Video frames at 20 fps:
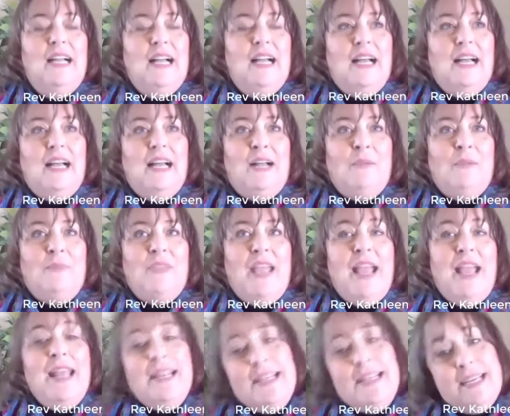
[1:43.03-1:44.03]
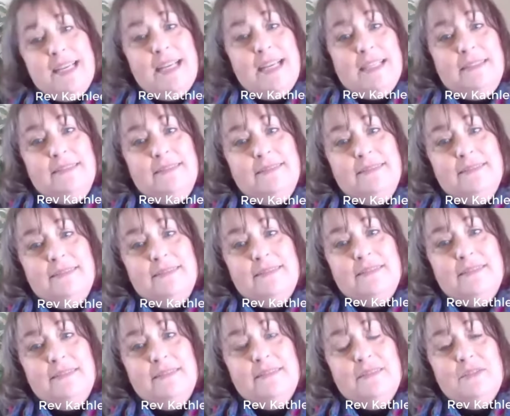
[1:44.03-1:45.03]
And it did.
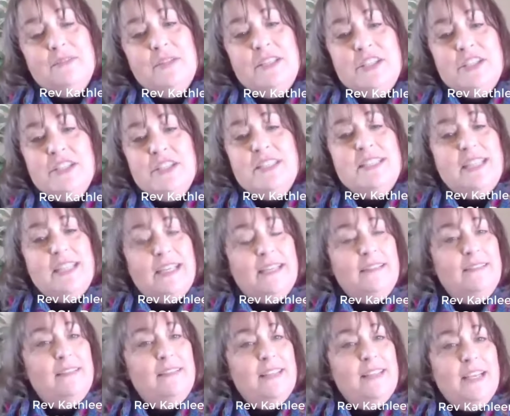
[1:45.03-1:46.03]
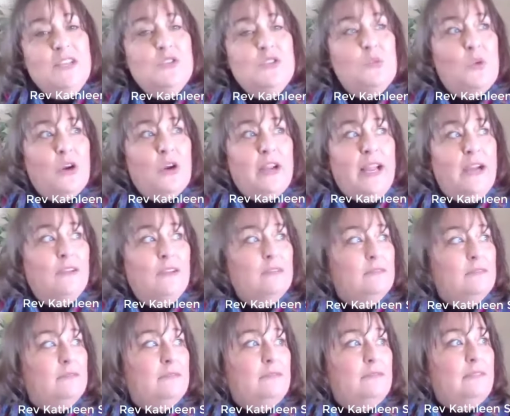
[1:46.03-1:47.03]
It just did. Things work out.
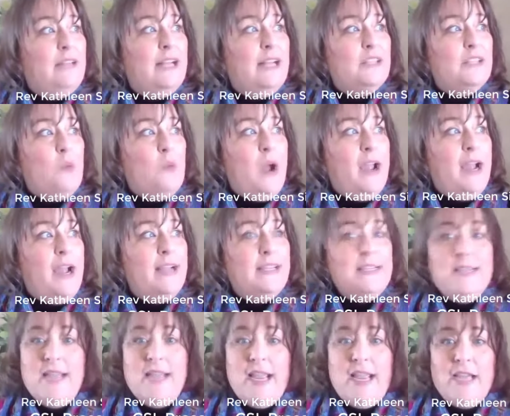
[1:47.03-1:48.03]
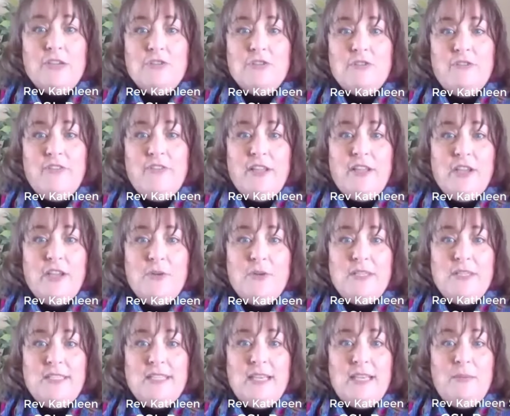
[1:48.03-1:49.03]
That's why I did an extra video
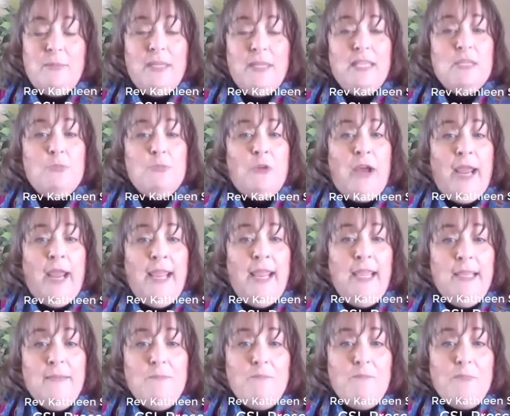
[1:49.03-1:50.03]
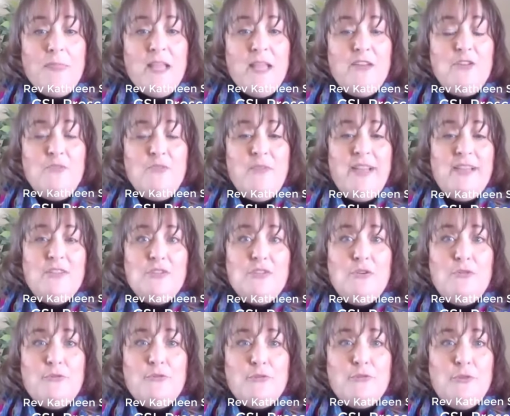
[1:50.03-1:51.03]
and said, please pray to make us
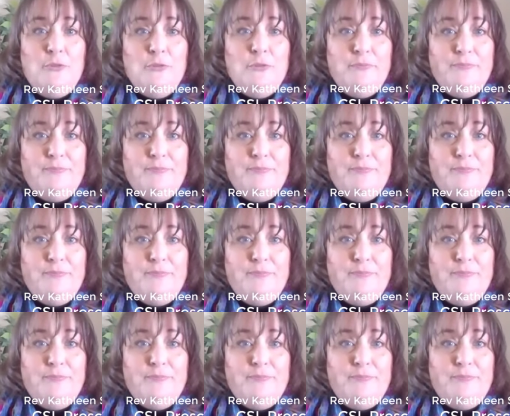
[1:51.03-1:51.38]
go through.